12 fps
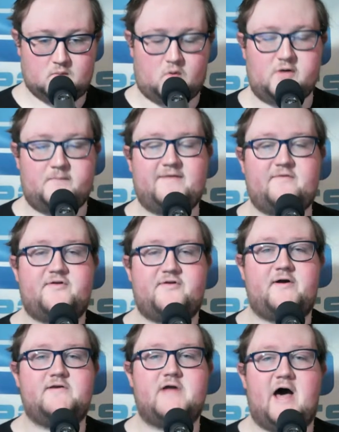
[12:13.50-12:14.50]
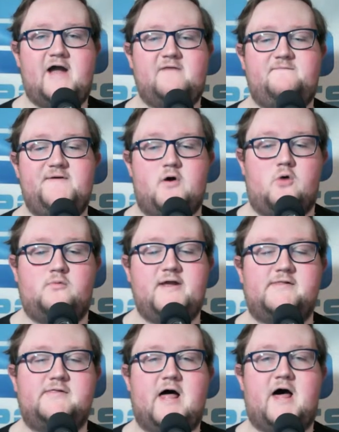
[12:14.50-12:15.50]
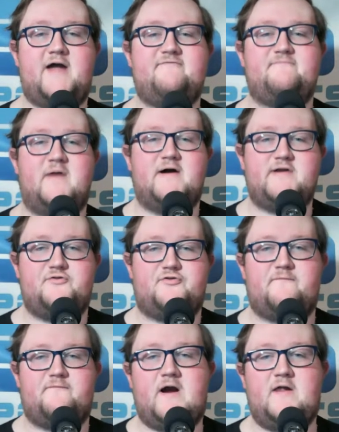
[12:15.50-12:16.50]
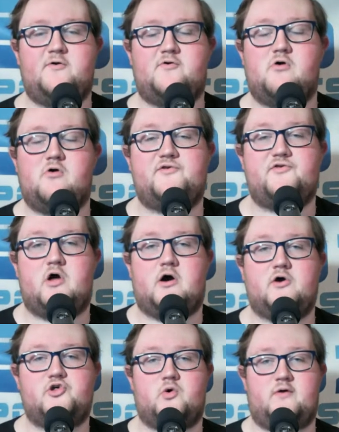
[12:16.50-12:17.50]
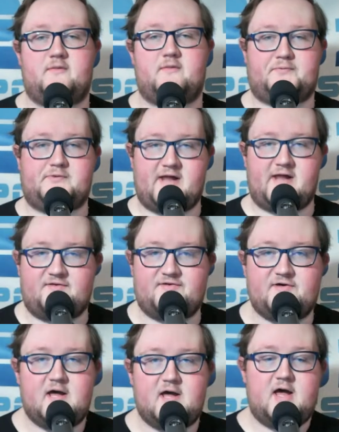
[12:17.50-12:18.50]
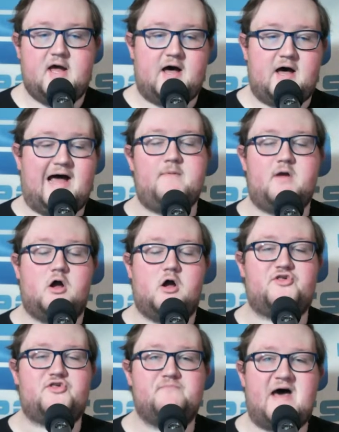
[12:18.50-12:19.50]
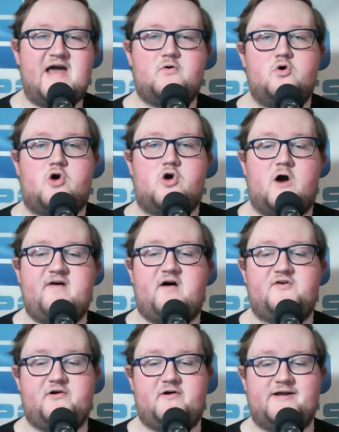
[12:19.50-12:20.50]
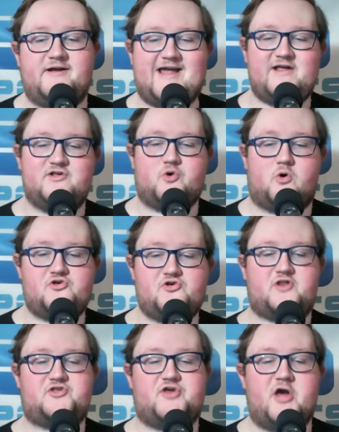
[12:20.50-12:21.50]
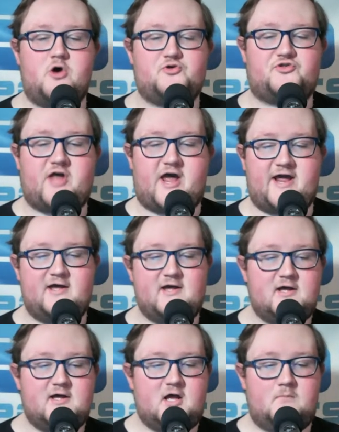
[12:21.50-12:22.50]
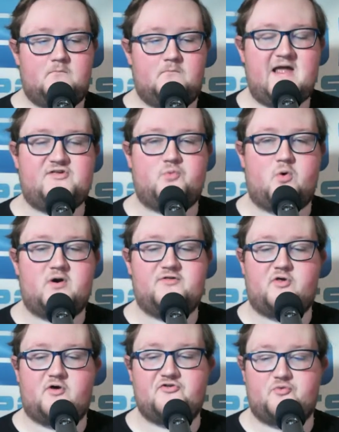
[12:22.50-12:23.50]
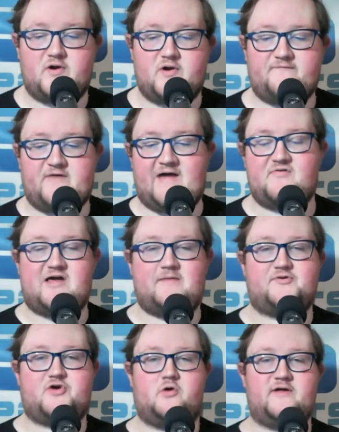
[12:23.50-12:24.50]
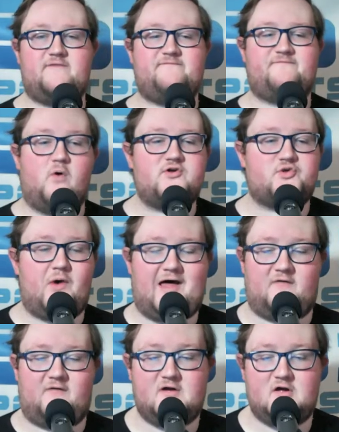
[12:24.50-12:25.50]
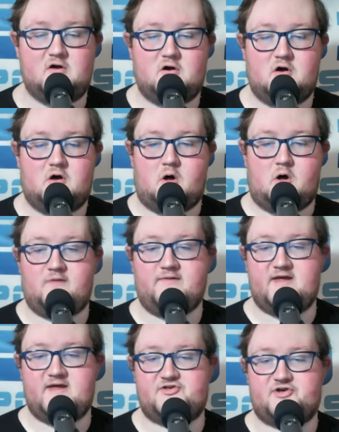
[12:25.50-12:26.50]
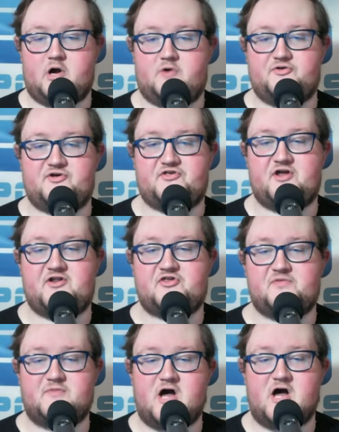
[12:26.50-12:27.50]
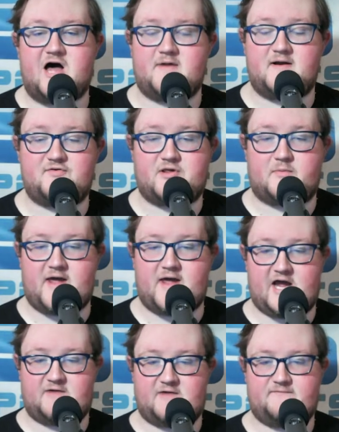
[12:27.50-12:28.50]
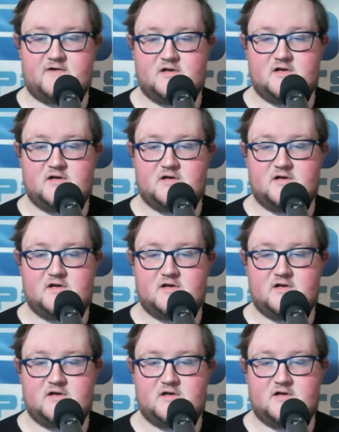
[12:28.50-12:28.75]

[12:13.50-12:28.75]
Welcome back to Daily Dive, the only live Monday through Friday lacrosse talk show on the planet. I'm your host, Michael Carvelis, here in Guyton, Georgia. It is Tuesday, May 20th, 2025. The time is currently 4:12 on the East Coast. Let's get to some comments that we have.